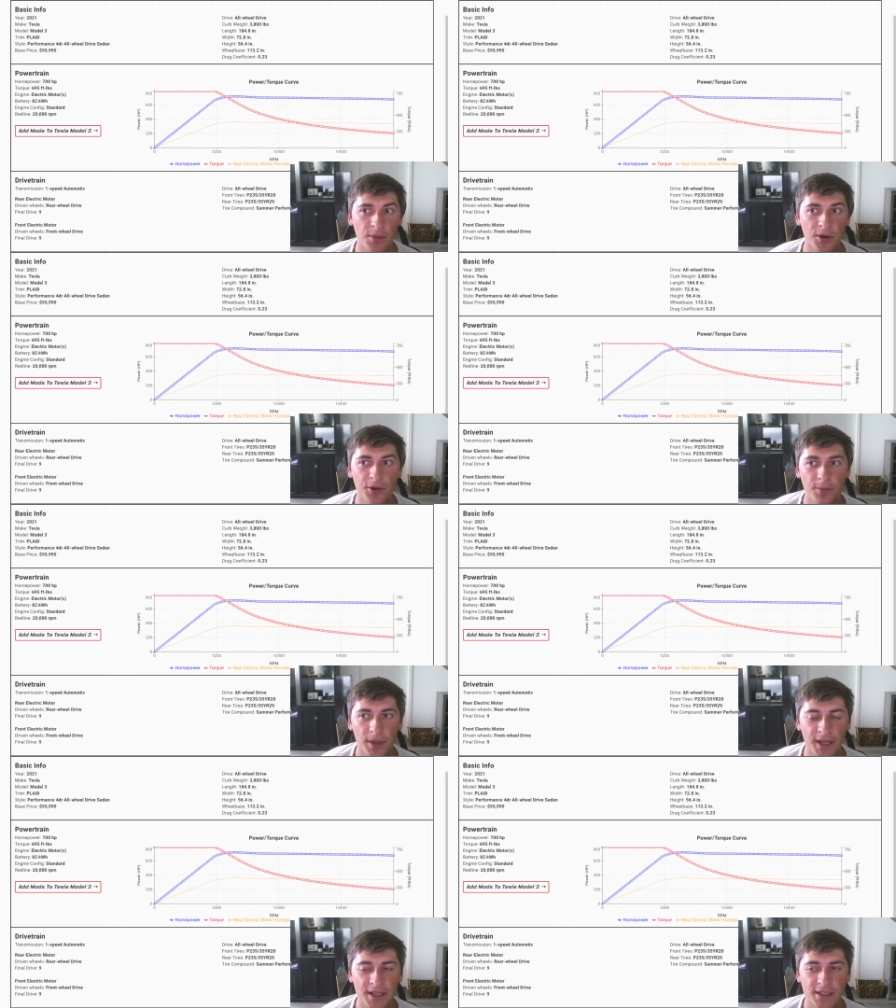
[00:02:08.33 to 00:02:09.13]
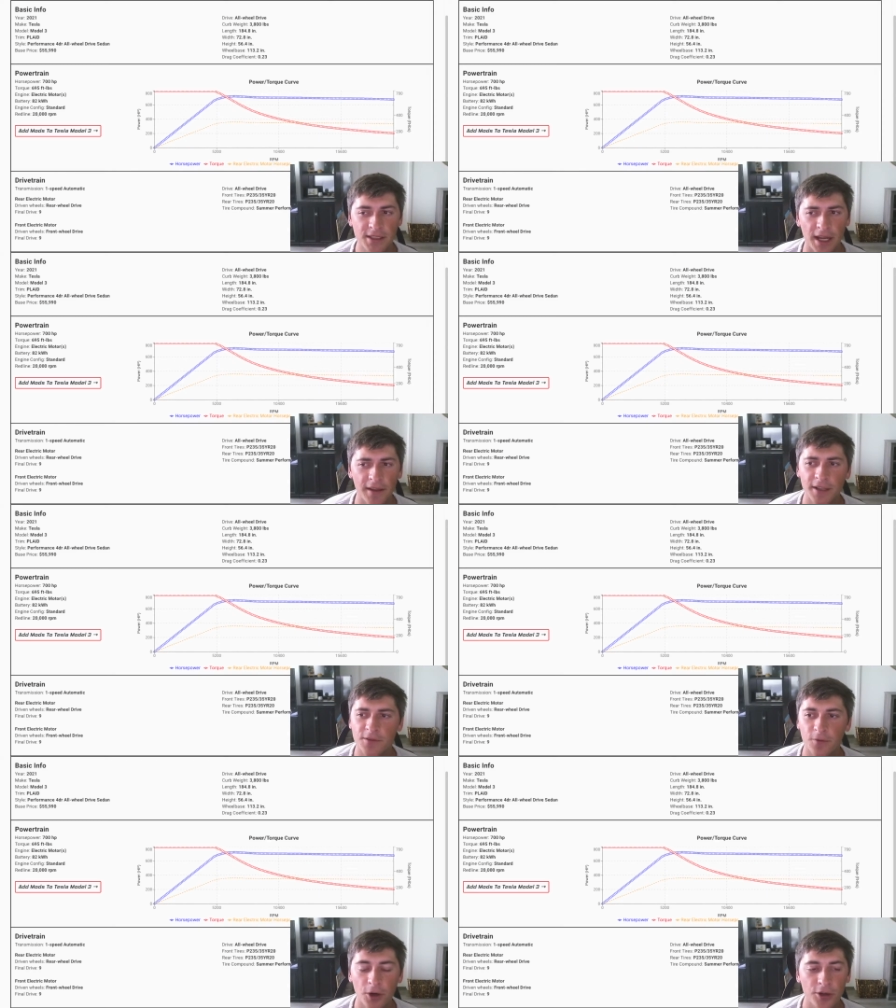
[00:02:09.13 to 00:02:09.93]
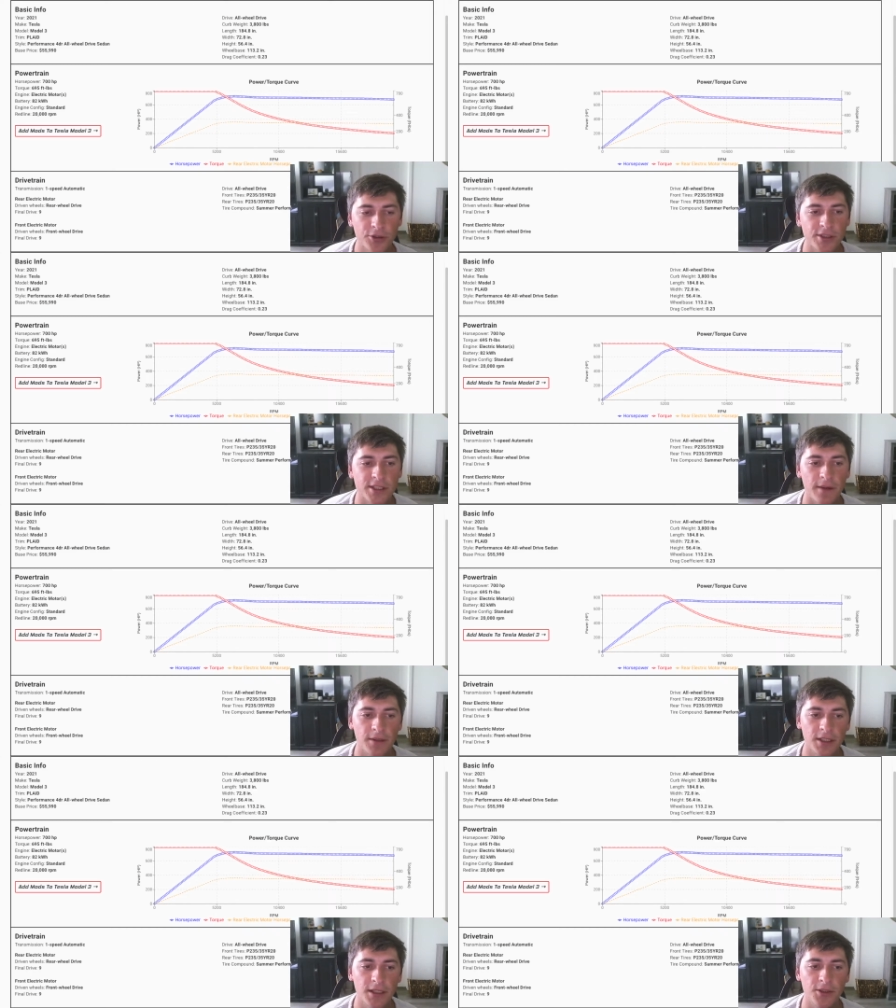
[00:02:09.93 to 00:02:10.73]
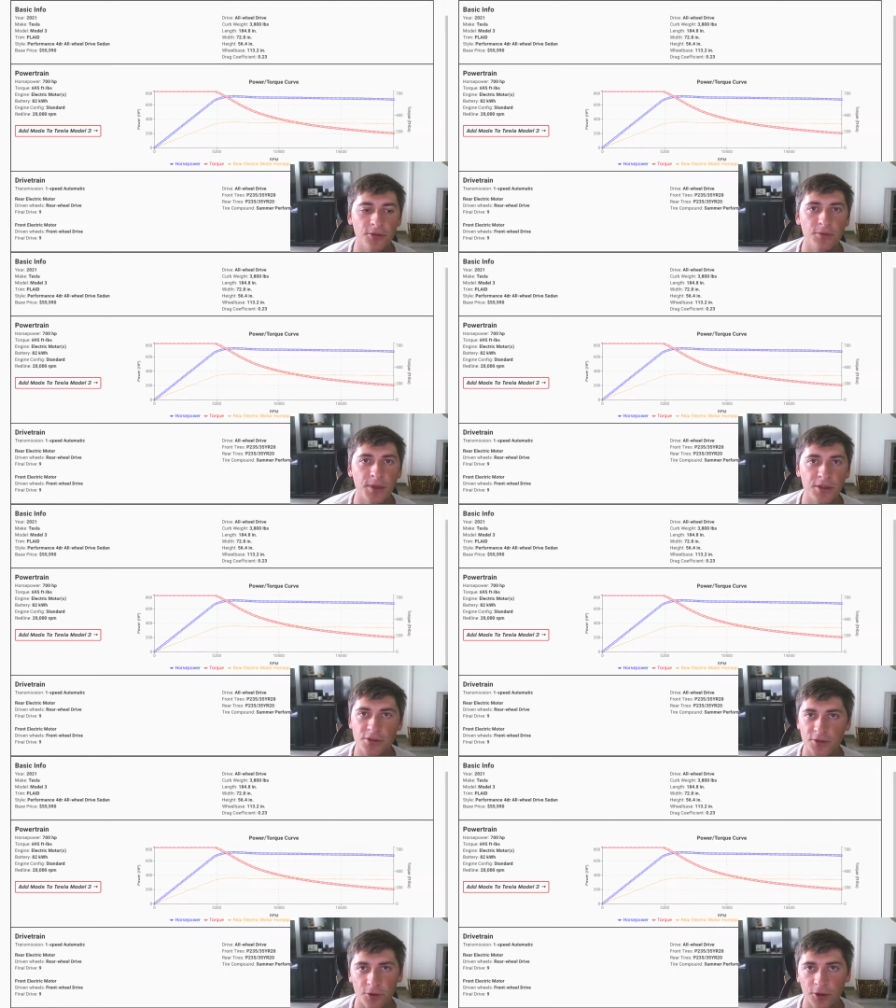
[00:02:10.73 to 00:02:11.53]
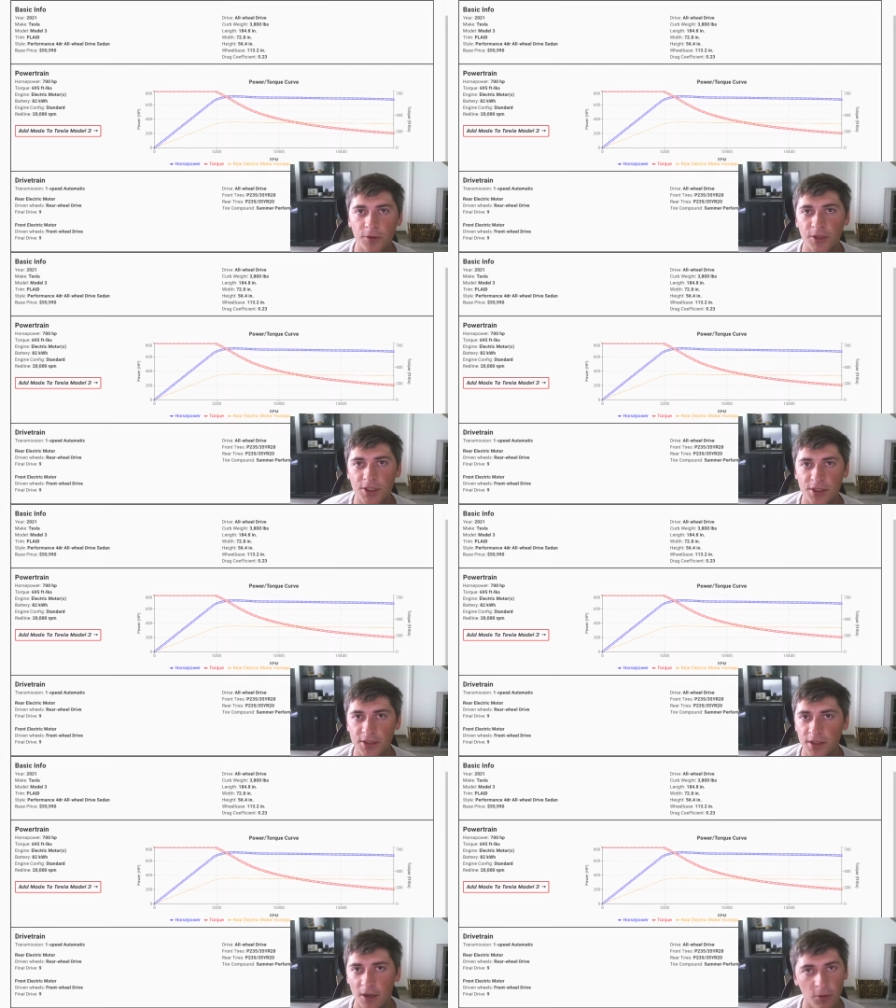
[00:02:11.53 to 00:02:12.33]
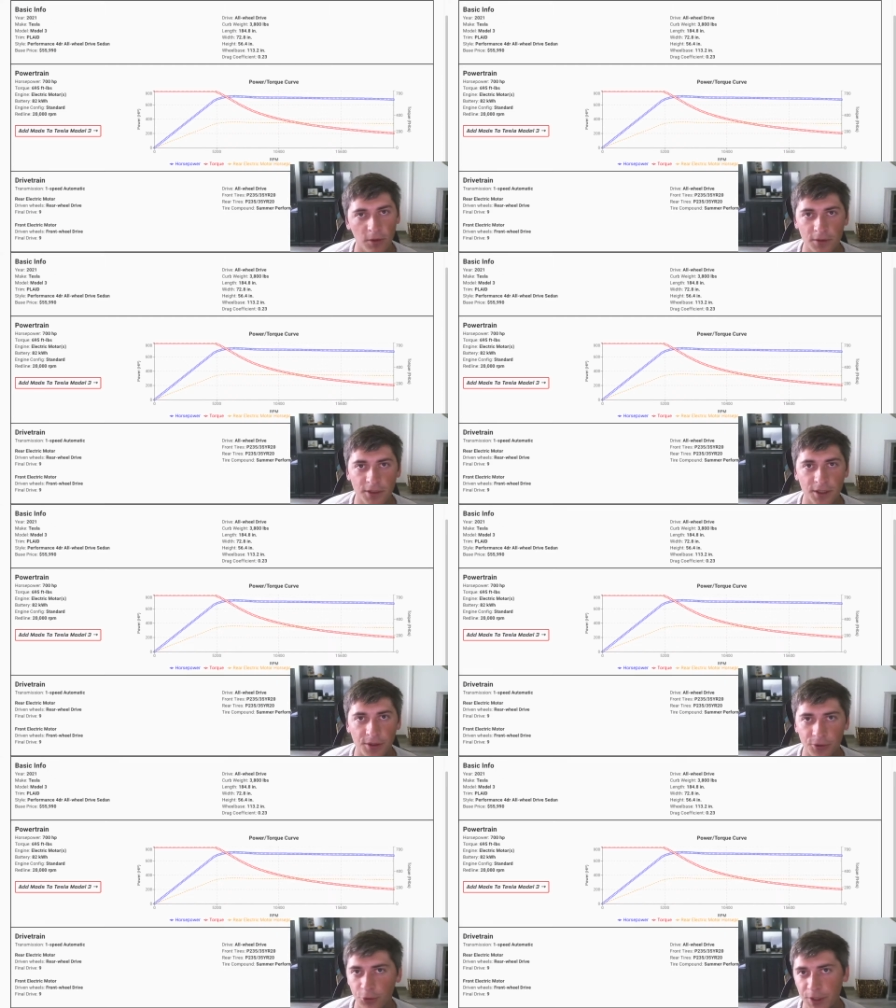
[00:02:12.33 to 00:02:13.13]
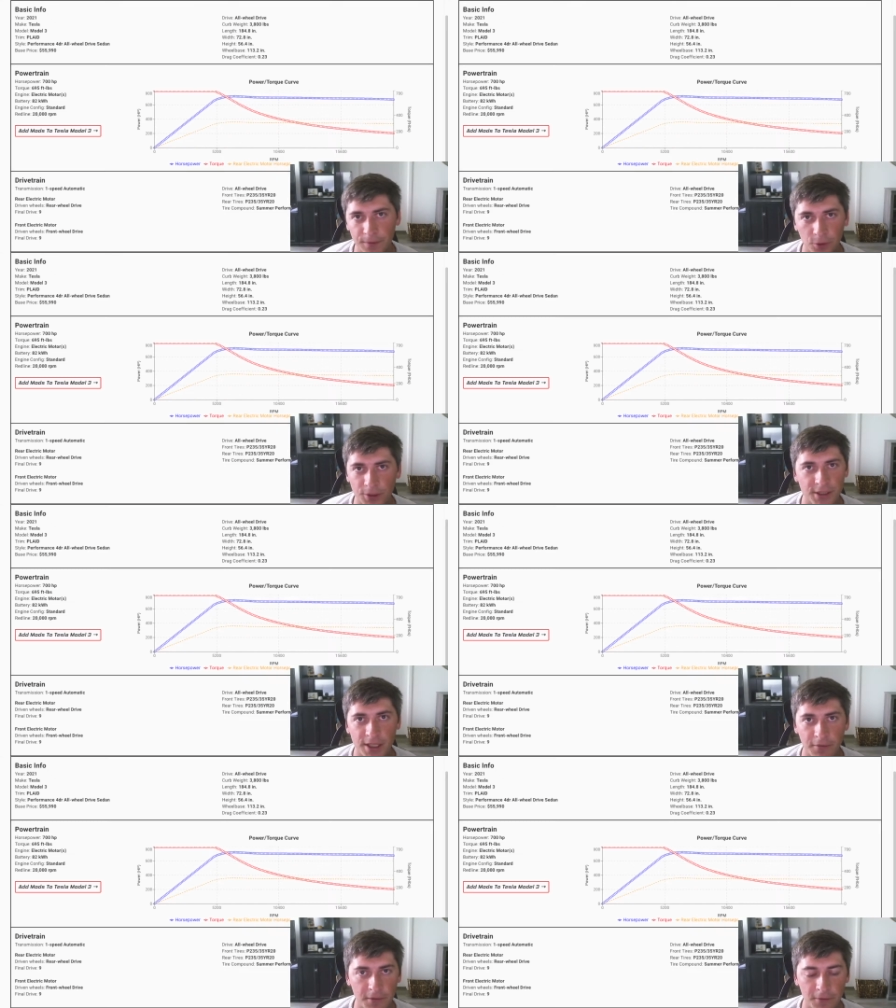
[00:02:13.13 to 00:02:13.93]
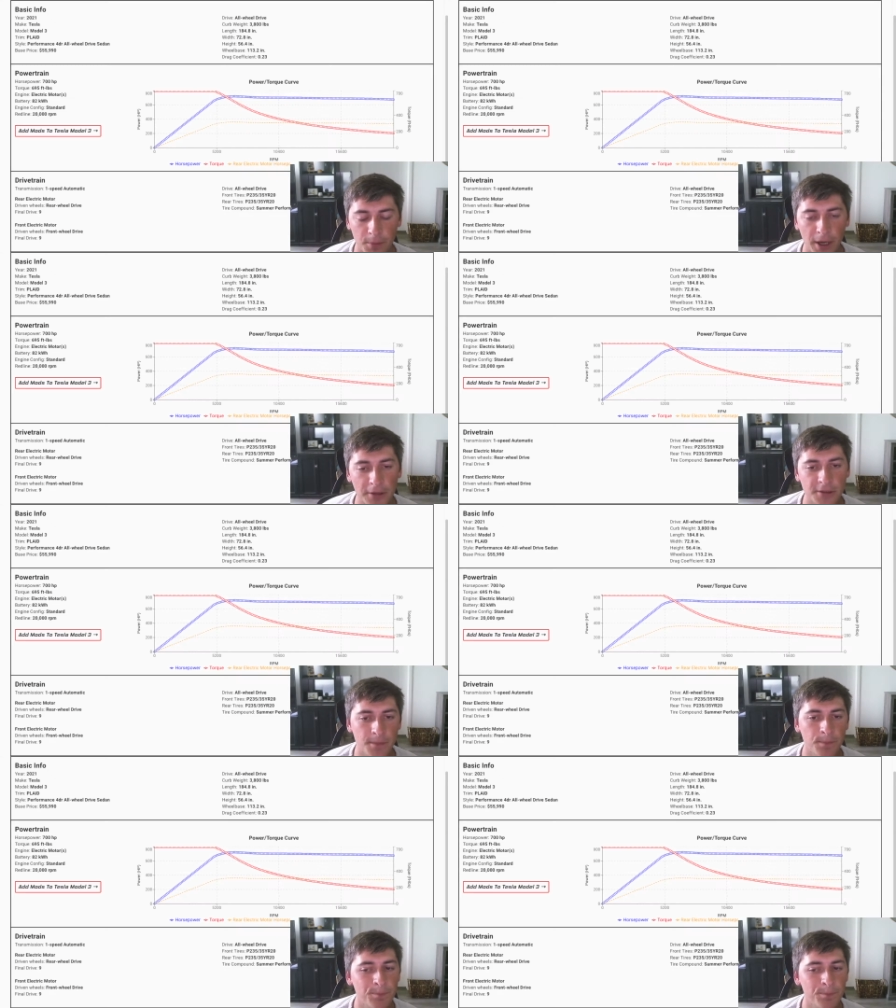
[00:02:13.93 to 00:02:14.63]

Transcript: motor makes, I think it's four hundred seventy Newton meters of torque, which is equivalent to three hundred forty-seven foot pounds.